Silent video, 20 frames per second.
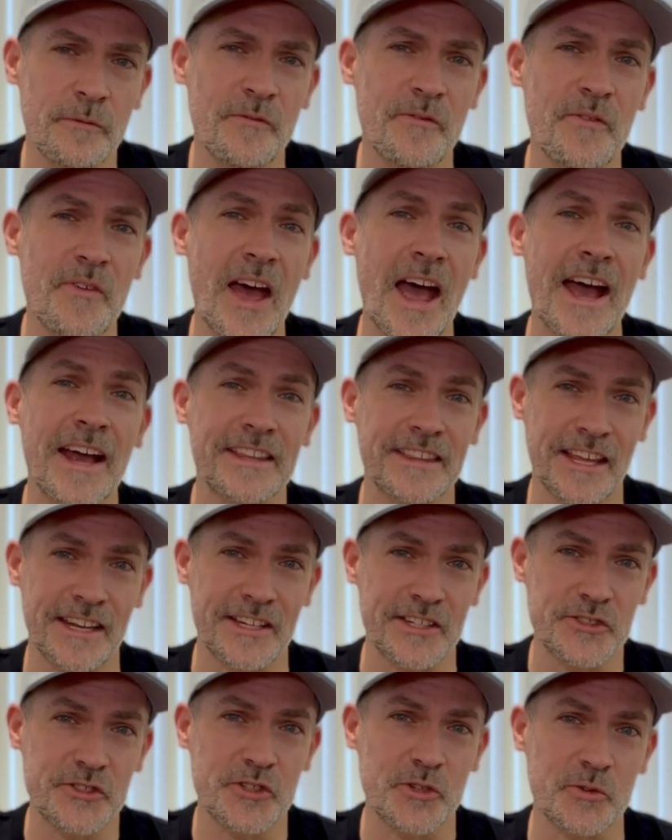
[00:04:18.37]
fact that
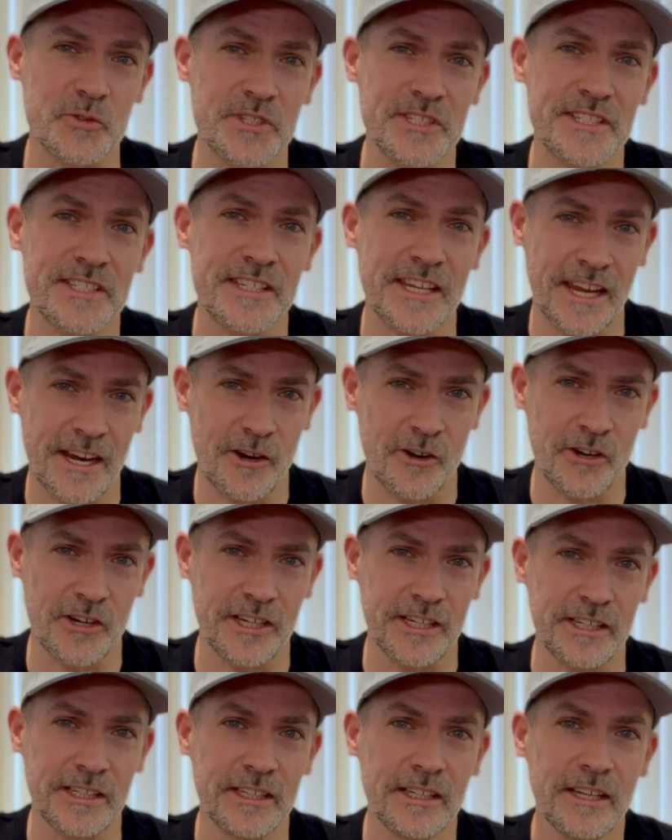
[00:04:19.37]
it's so
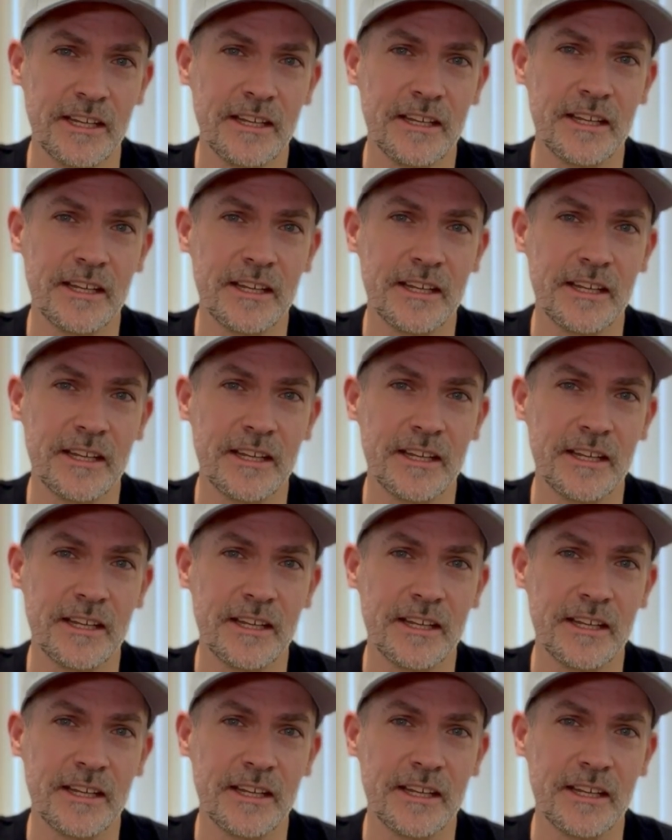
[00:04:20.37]
scary